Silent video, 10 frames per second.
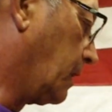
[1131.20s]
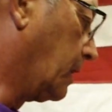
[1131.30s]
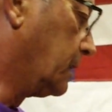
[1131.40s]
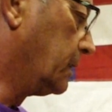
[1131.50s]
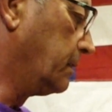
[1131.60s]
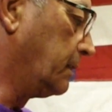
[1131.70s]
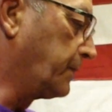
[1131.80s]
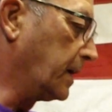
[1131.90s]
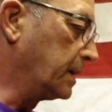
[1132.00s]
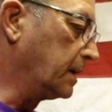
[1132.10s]

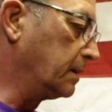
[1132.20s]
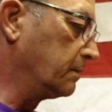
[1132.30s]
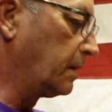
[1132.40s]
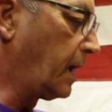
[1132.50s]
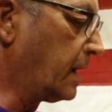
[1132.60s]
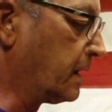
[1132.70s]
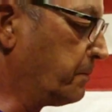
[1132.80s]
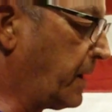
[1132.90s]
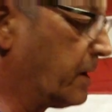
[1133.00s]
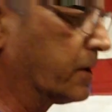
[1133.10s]
If I had a
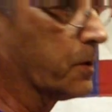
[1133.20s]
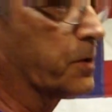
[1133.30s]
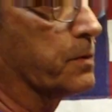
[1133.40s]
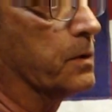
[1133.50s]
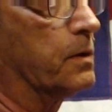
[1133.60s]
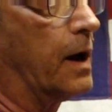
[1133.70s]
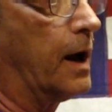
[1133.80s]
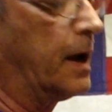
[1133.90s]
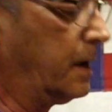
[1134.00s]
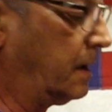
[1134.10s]
powder through
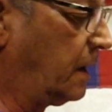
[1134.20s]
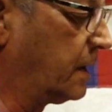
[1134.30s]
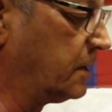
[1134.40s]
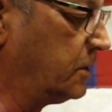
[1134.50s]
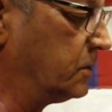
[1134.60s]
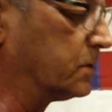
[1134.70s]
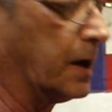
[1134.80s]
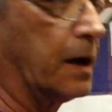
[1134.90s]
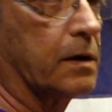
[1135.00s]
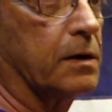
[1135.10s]
die, I could use
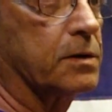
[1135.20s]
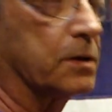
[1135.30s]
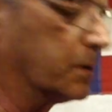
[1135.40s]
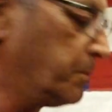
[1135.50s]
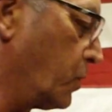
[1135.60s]
that also to